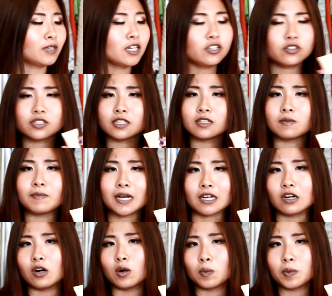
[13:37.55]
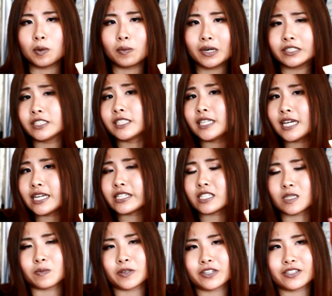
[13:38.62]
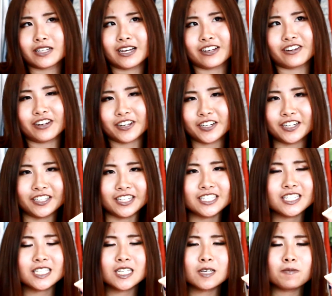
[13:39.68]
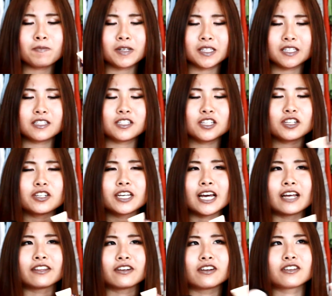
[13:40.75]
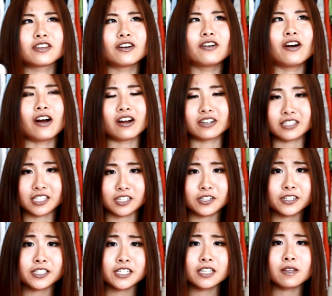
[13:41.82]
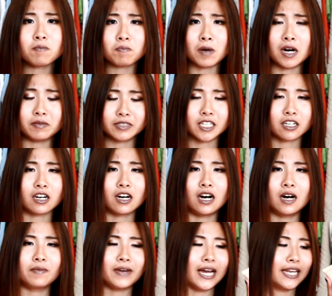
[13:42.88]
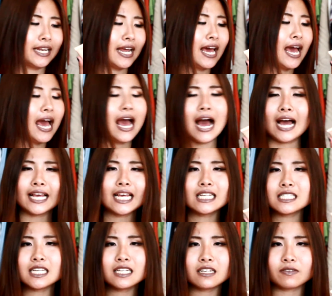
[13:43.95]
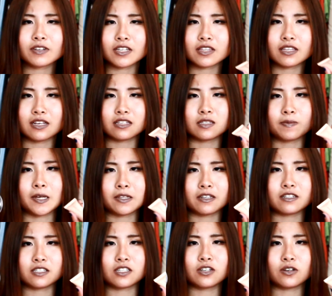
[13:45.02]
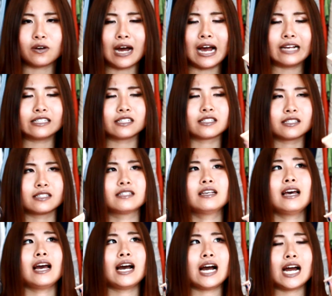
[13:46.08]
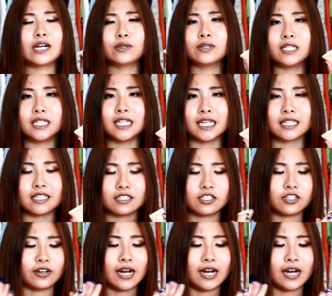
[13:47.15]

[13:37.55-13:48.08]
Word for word: not using the Becca Opal one today just because I got kind of lazy, but these two together though are seriously the bomb.com and I can't say enough good things about these two. I just, I really like these two